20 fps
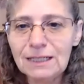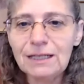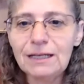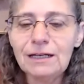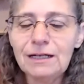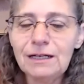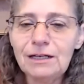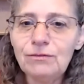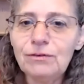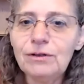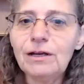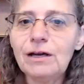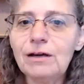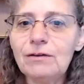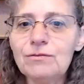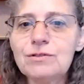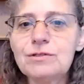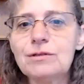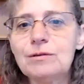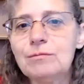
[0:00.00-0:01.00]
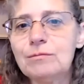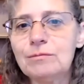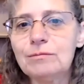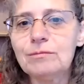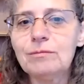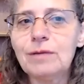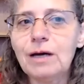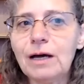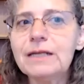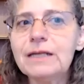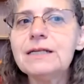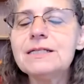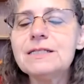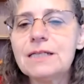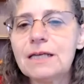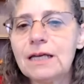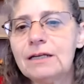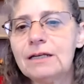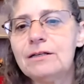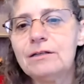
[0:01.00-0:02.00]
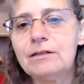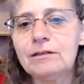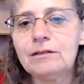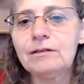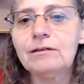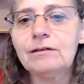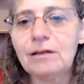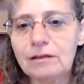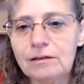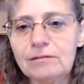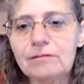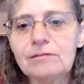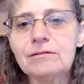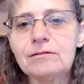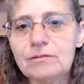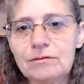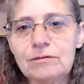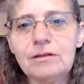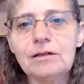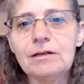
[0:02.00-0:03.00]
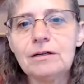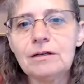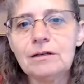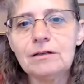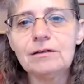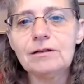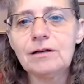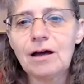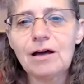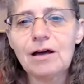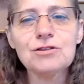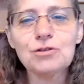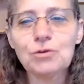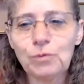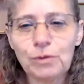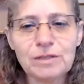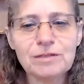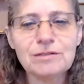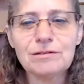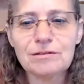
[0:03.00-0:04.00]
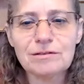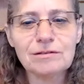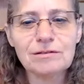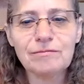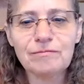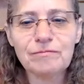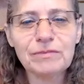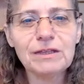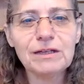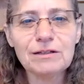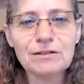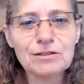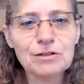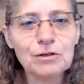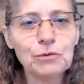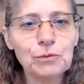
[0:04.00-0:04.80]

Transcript: can even have some unintended consequences, things that